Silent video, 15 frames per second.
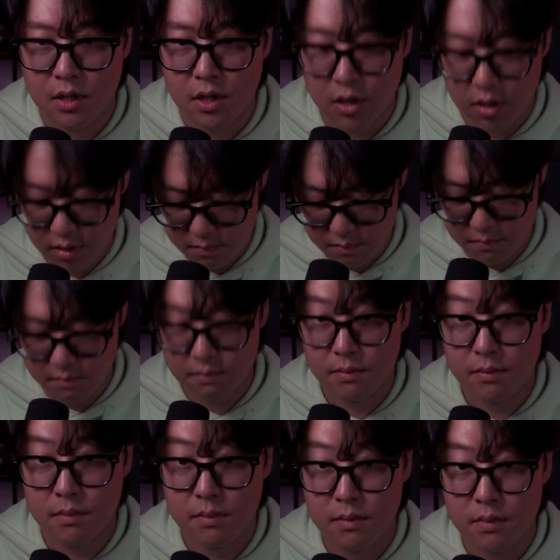Current
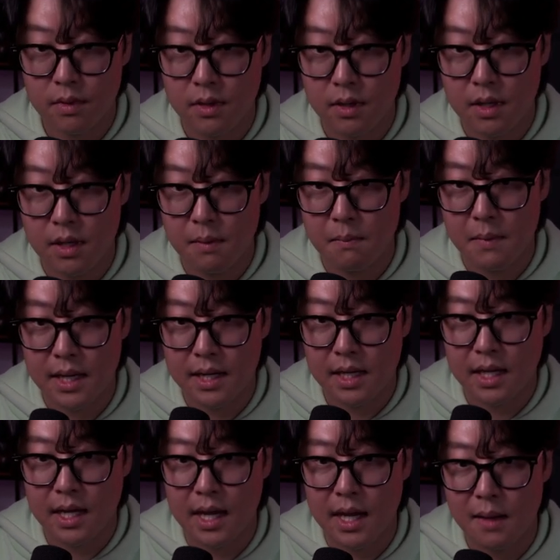mana
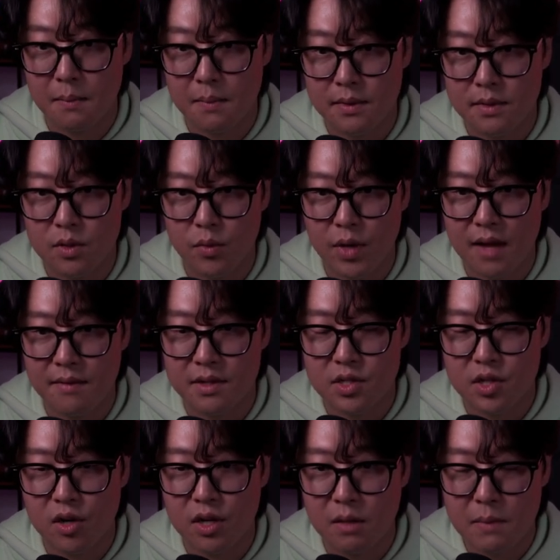cap. So we have a
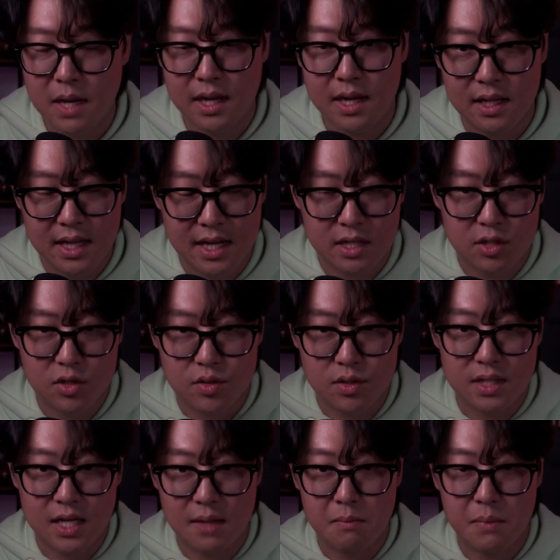starting mana, that is to
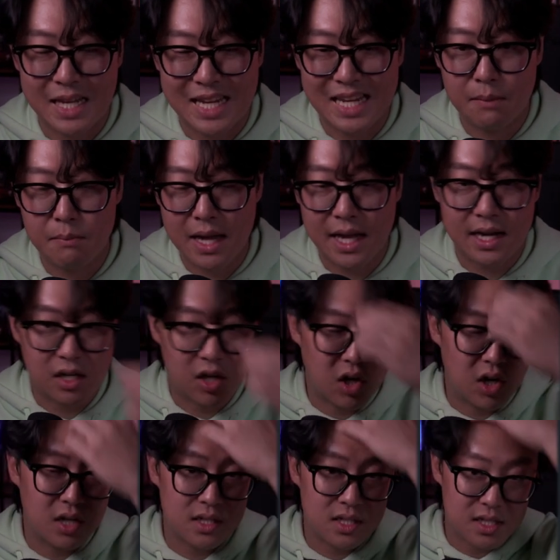say beginning mana
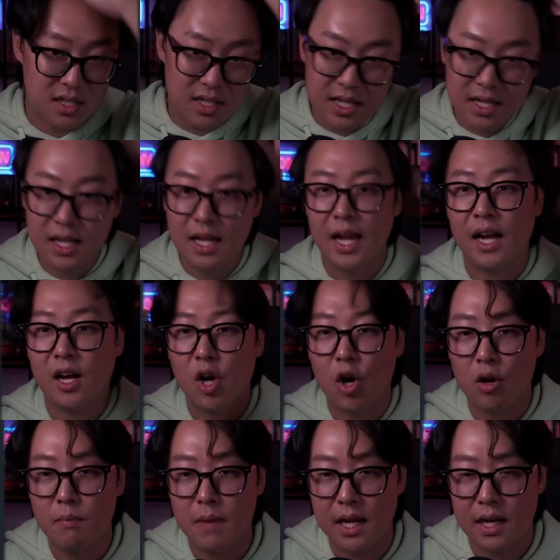cost, and
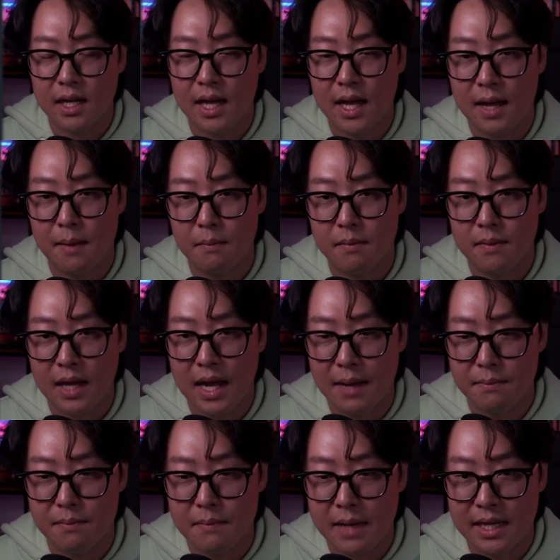current mana cap, I
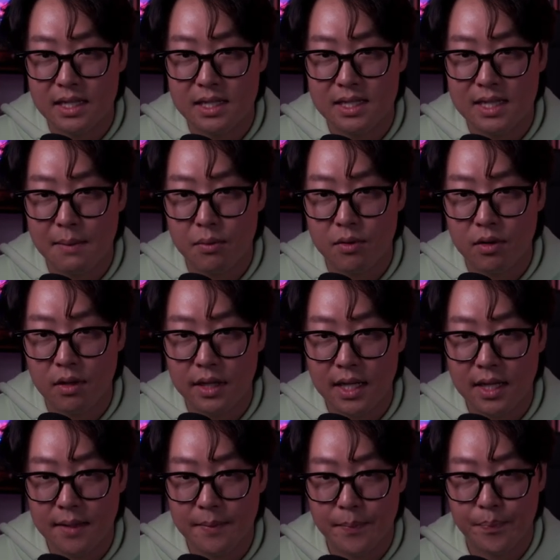made it
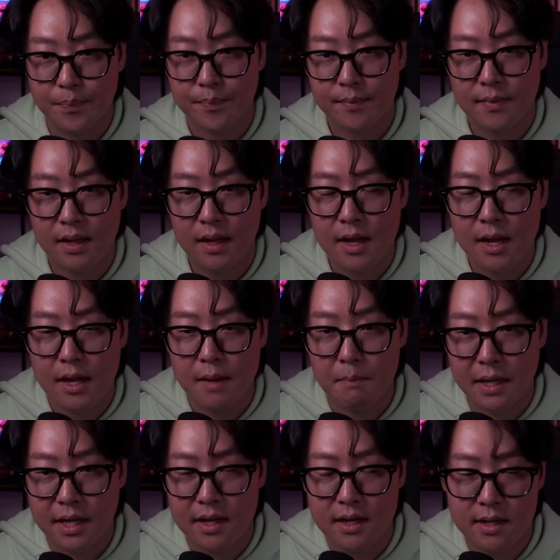separately
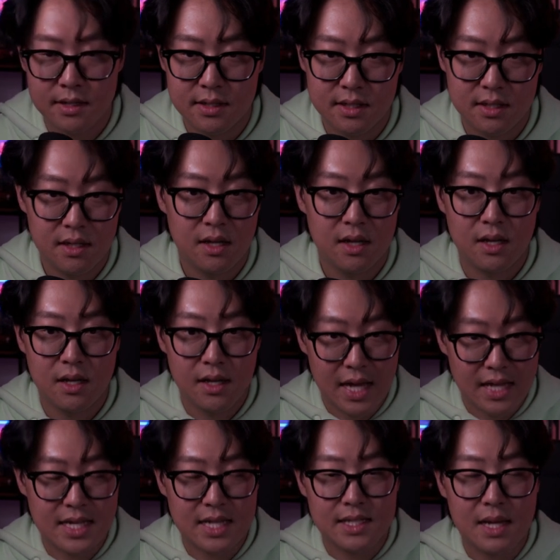because,
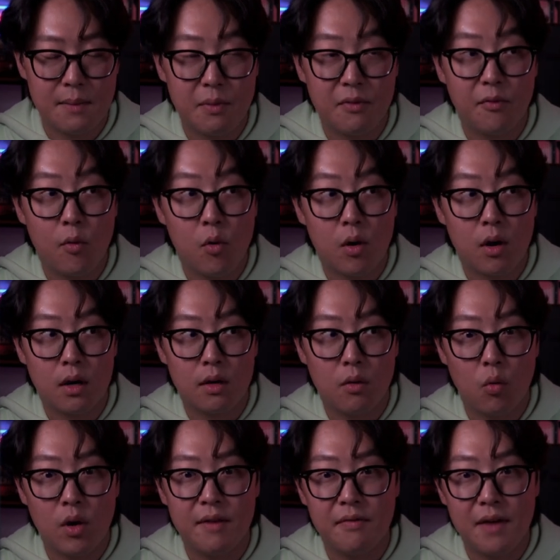as I said before,
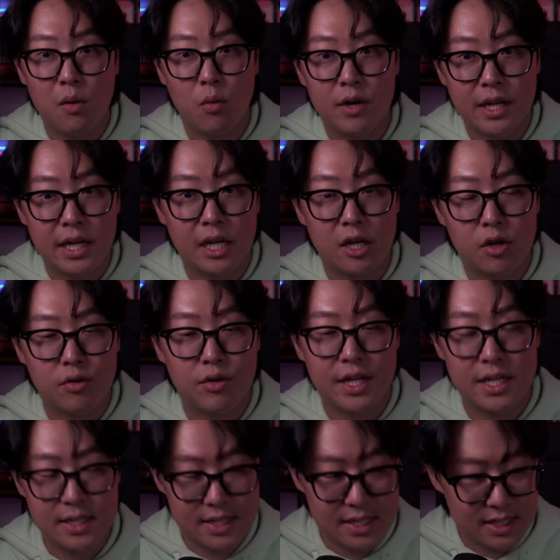what if I want to
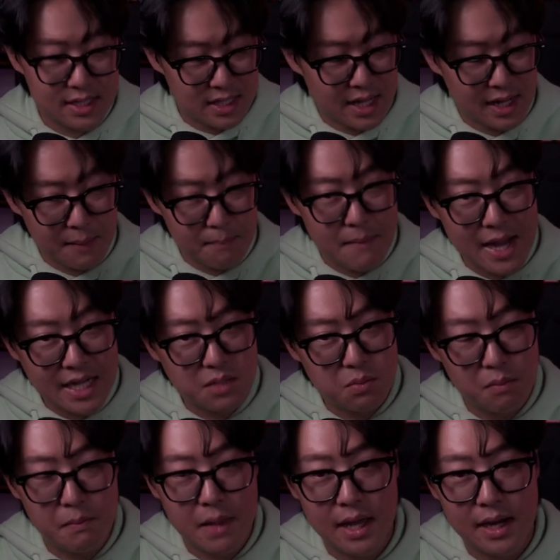increase this like
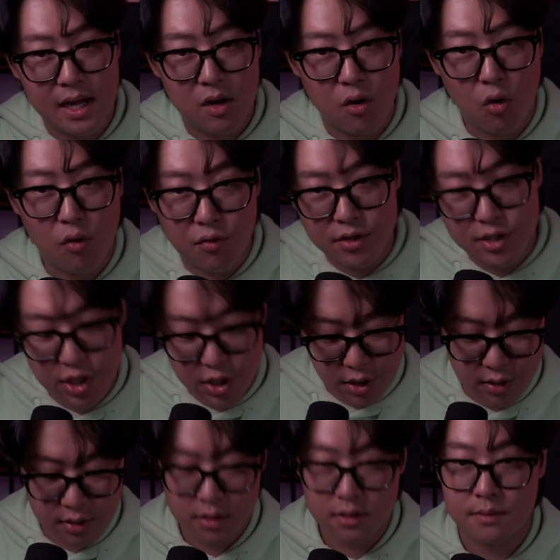maximum mana over
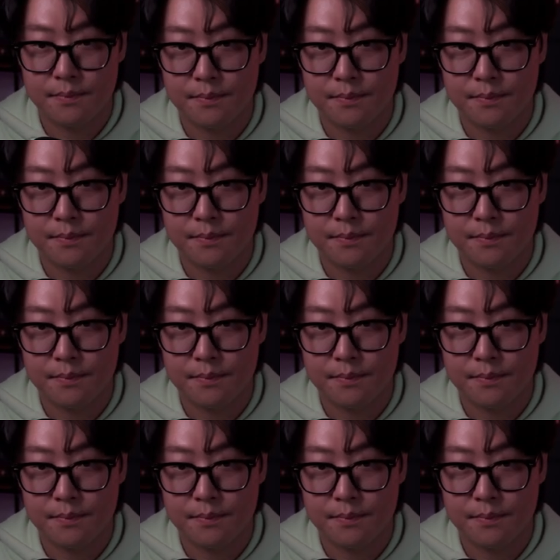turn?